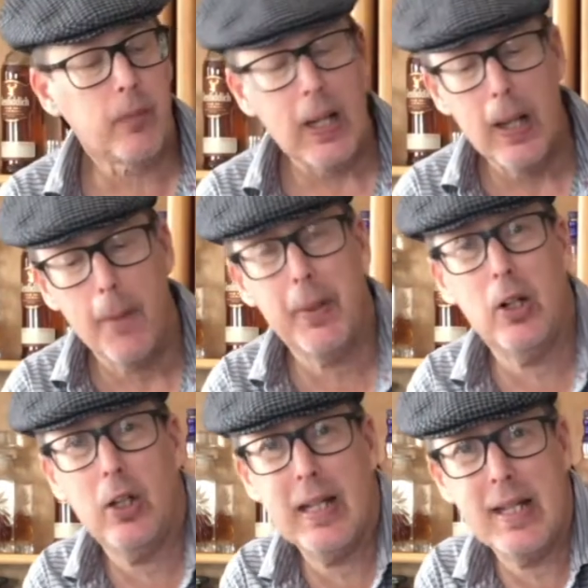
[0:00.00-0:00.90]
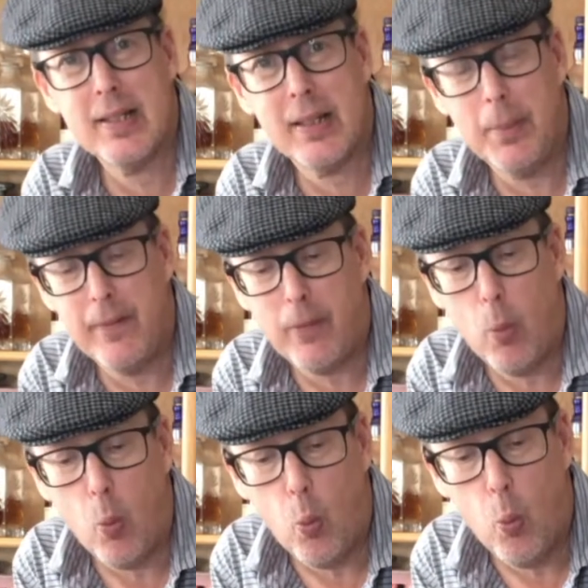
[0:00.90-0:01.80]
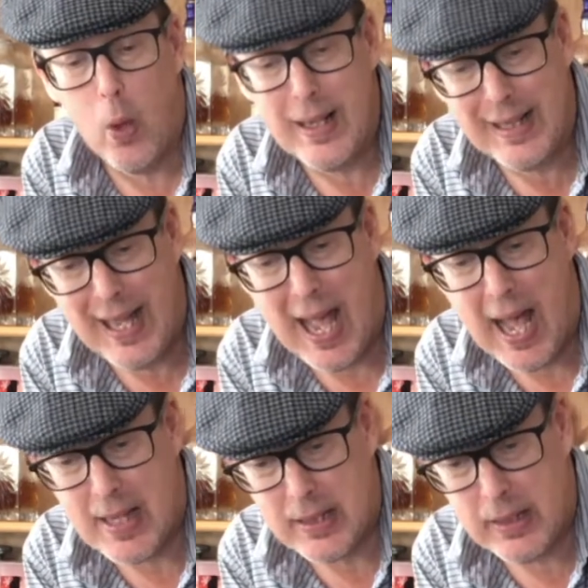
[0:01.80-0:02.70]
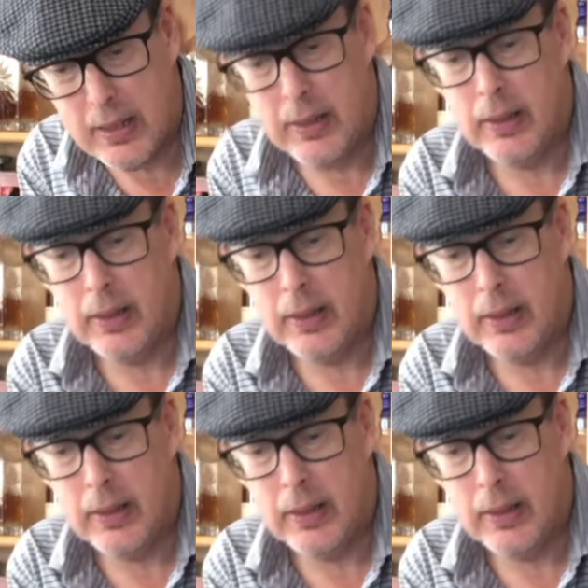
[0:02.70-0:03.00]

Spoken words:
Apparently, it is coming from one cask.